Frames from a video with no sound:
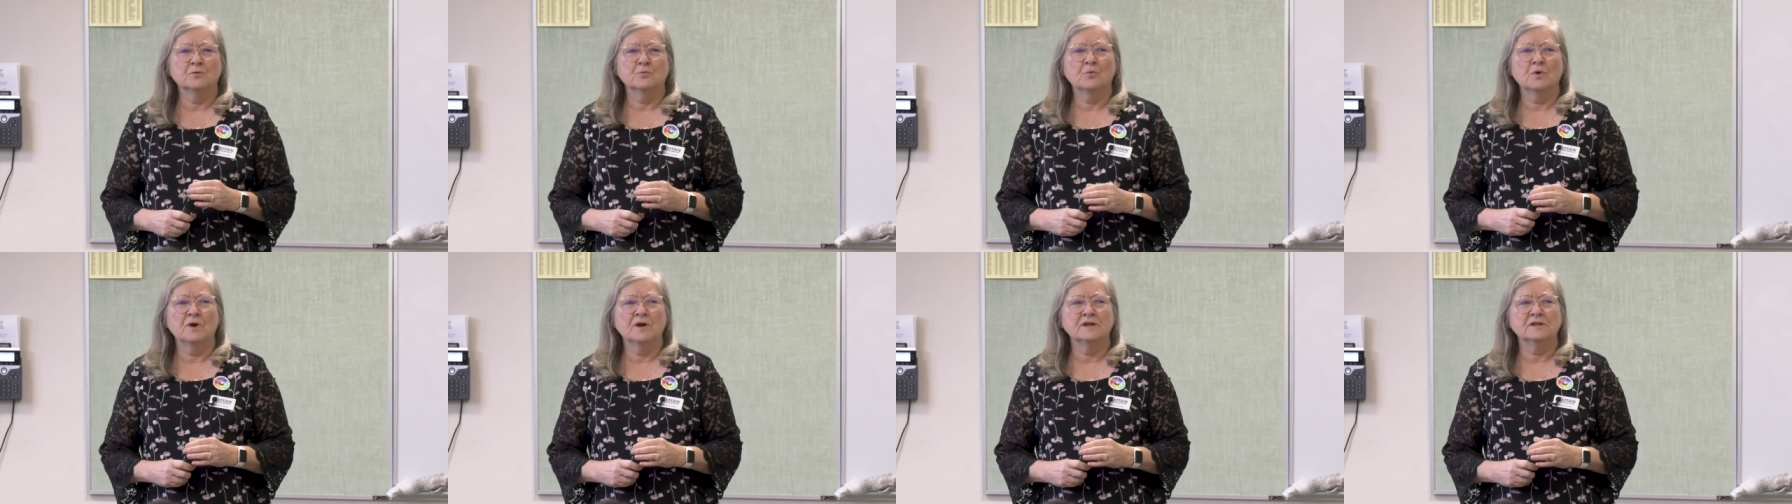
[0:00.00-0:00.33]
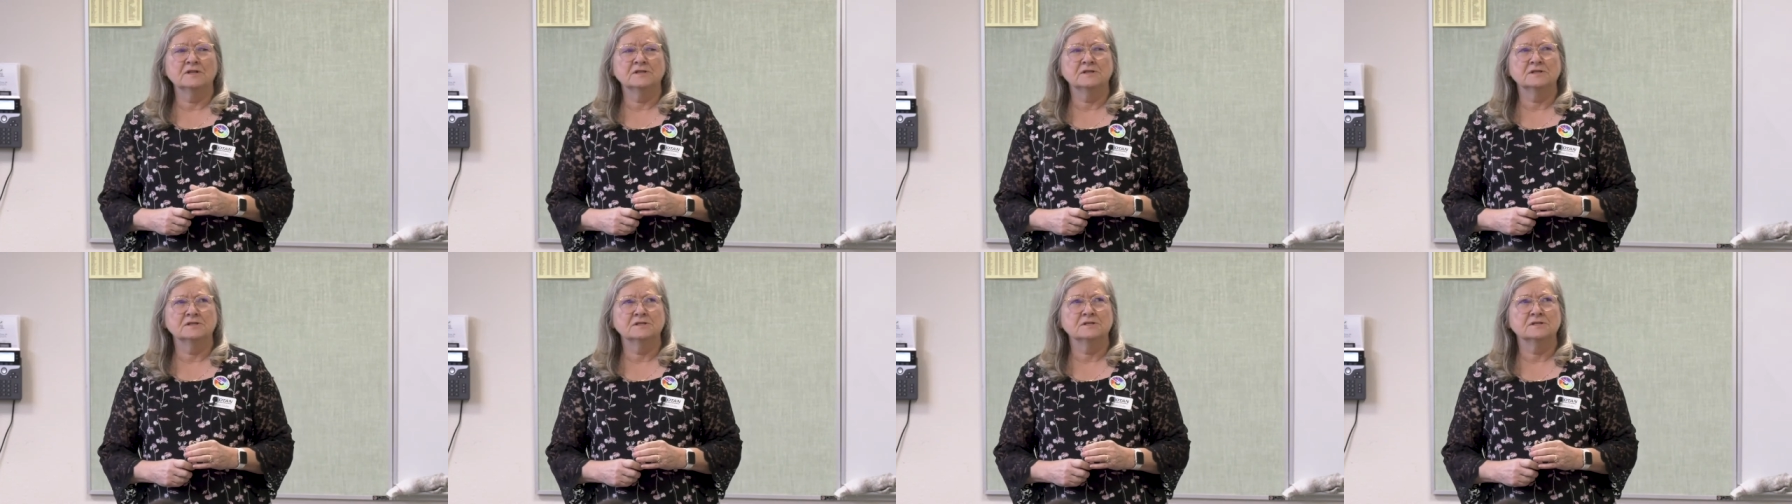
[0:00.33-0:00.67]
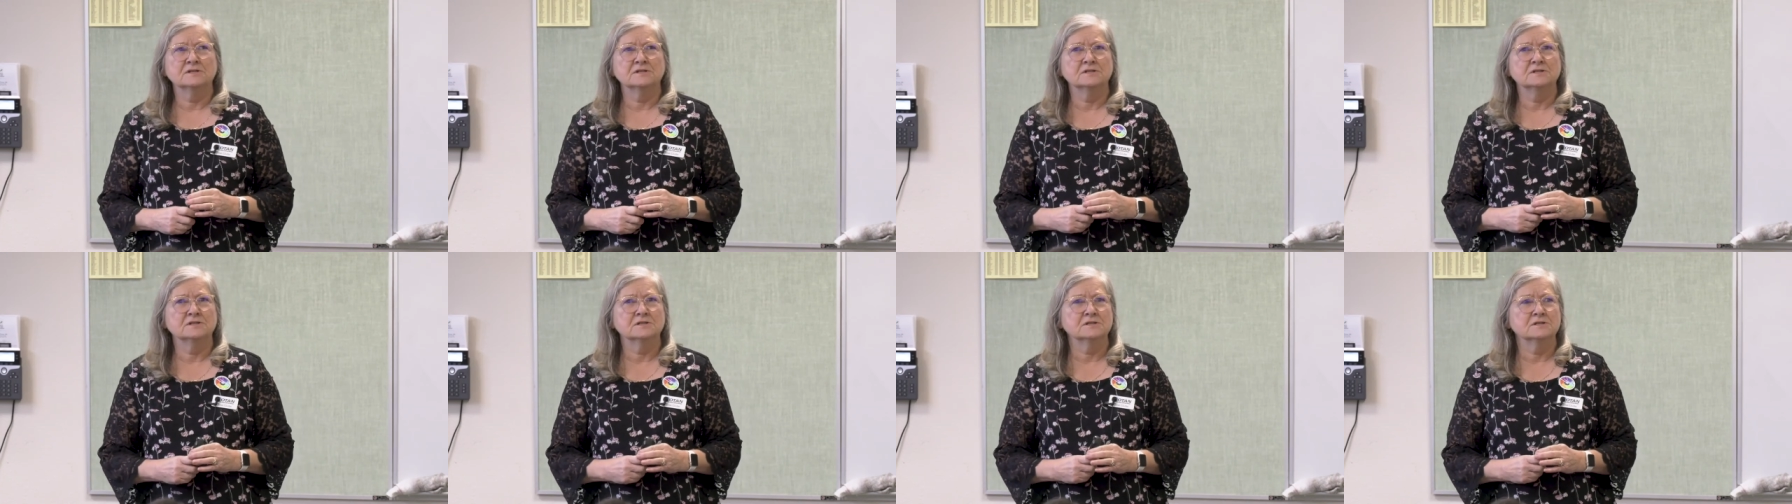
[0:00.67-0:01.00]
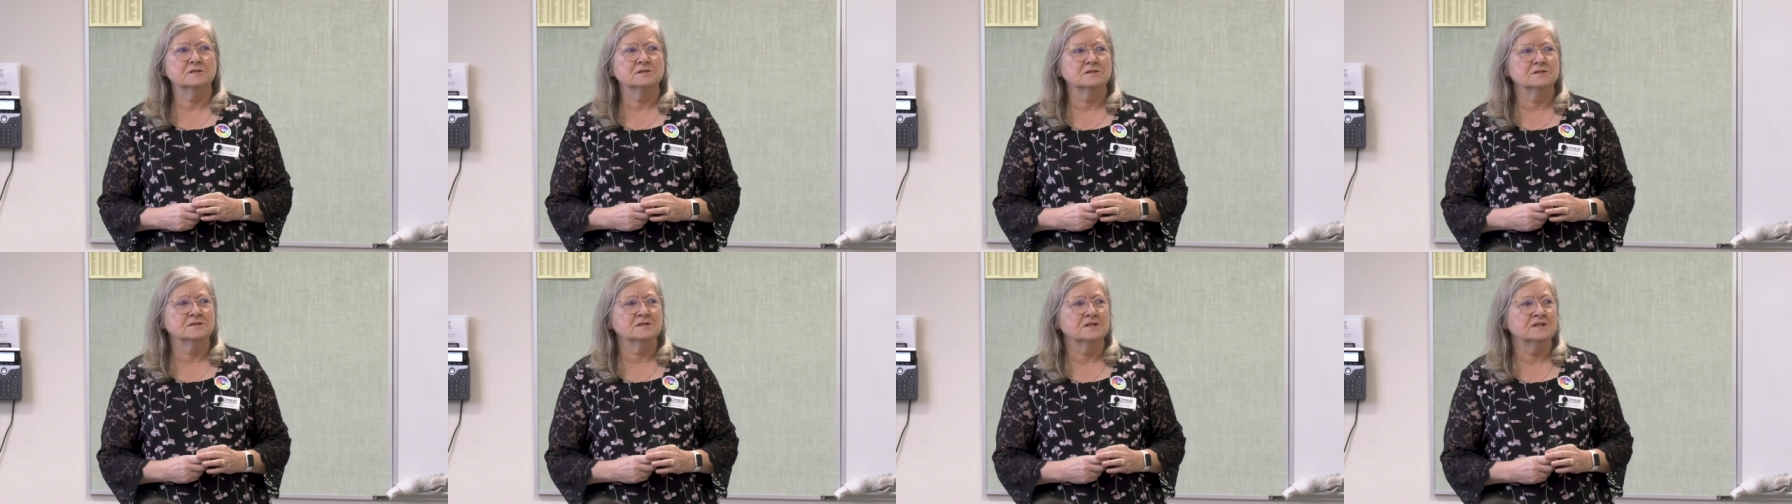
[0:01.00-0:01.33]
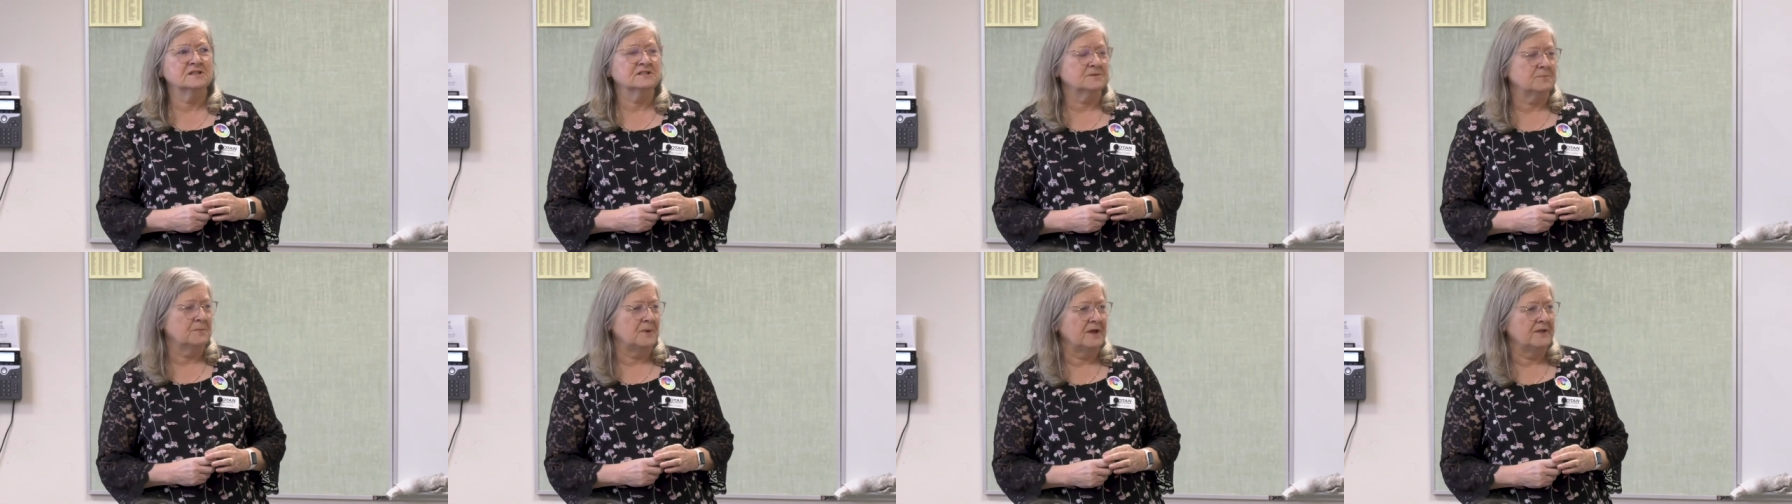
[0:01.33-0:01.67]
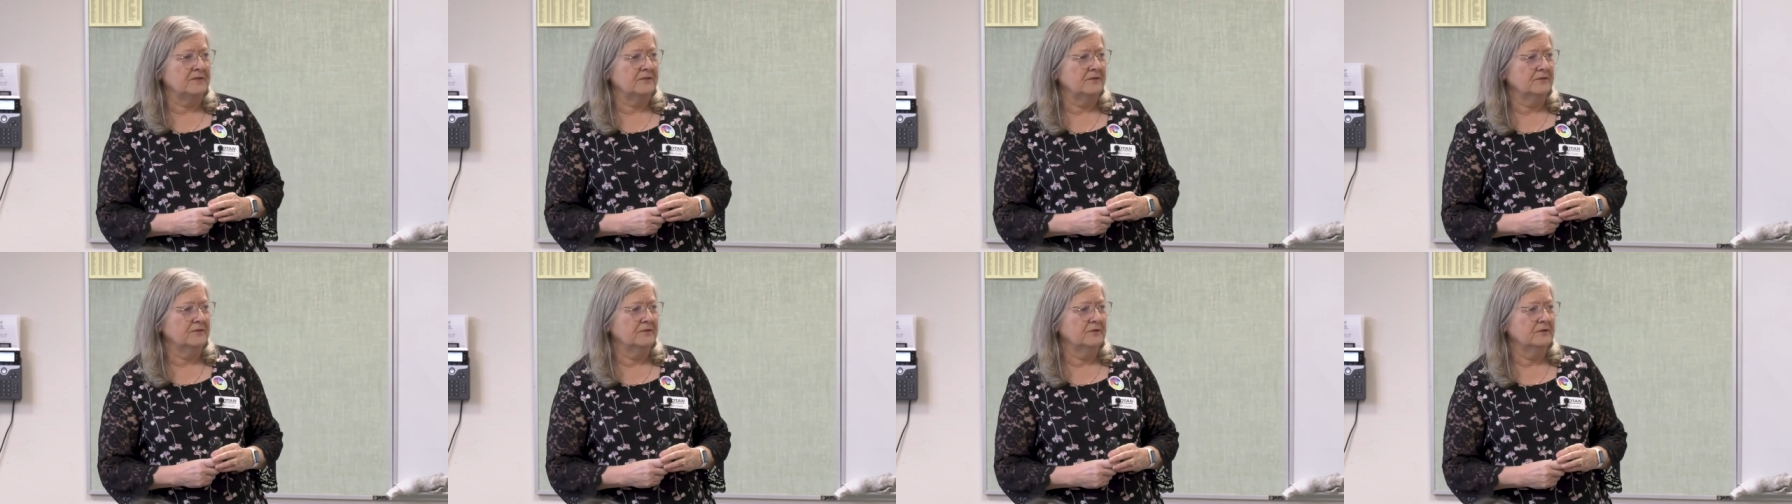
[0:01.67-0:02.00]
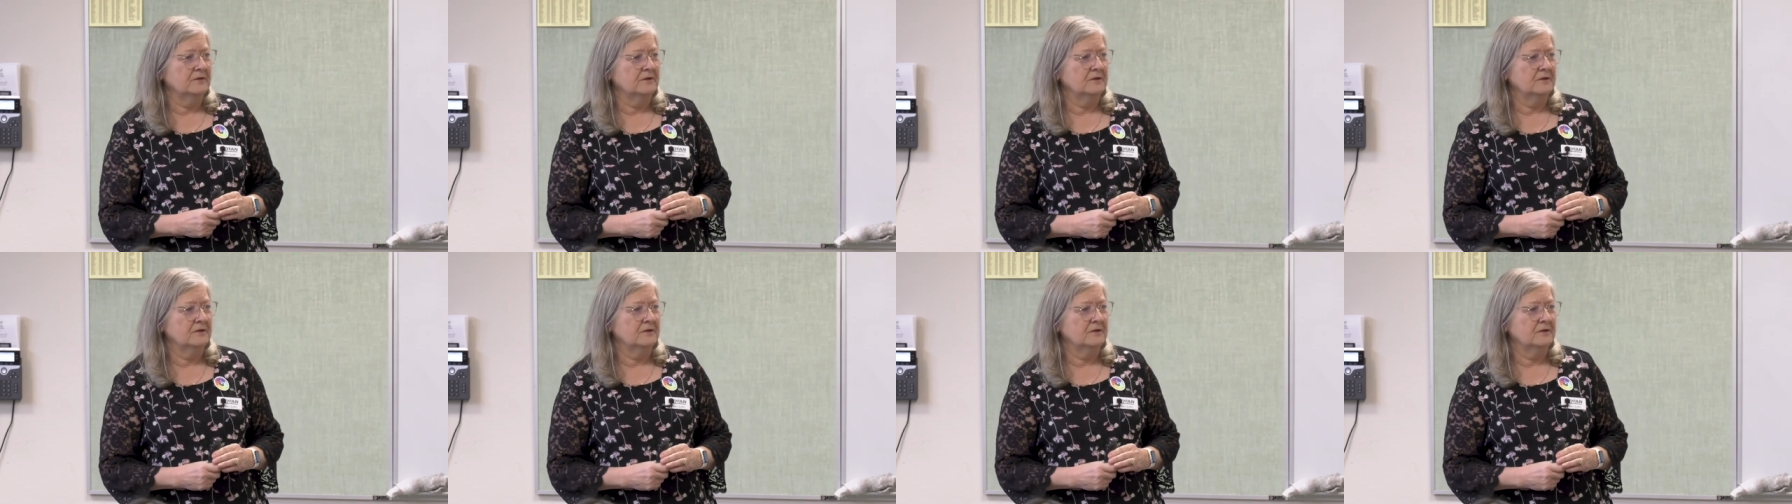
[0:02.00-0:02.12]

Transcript: one this month,